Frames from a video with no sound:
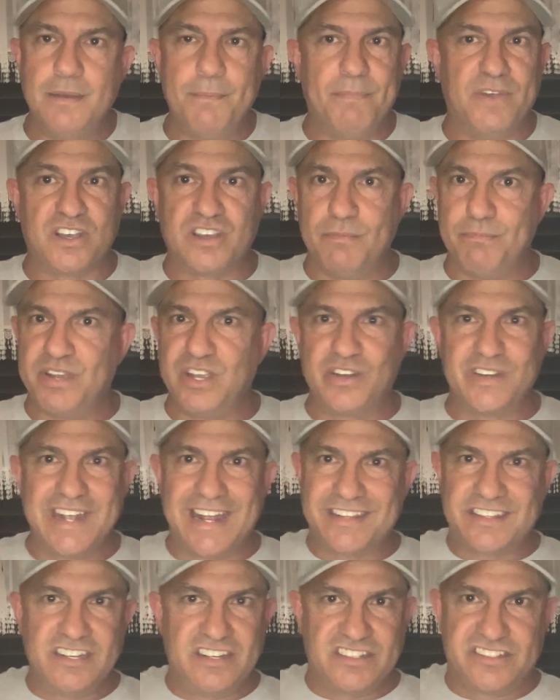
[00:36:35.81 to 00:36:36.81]
But compare
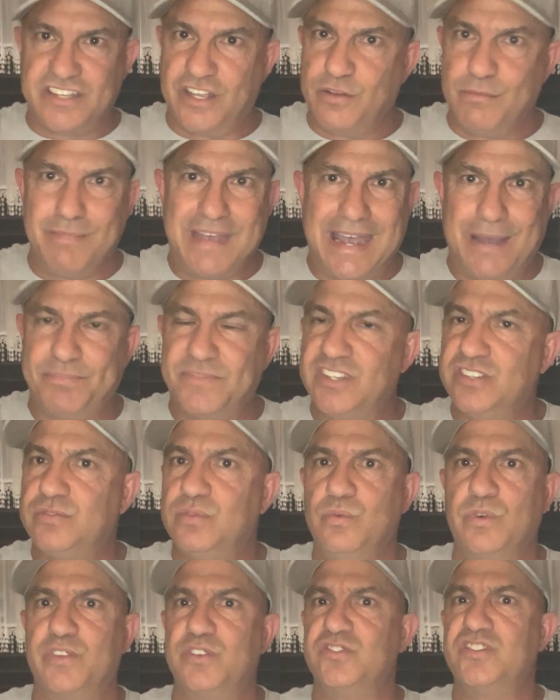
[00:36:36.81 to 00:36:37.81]
that to the Southern
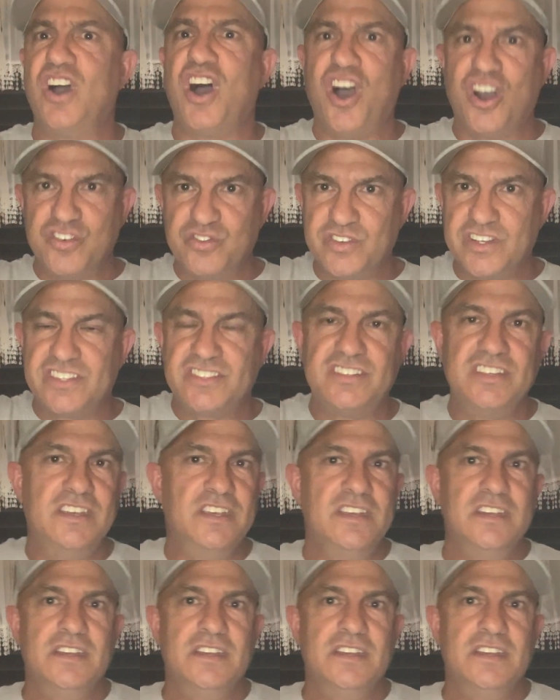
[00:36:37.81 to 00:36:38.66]
Baptists, where there's hundreds.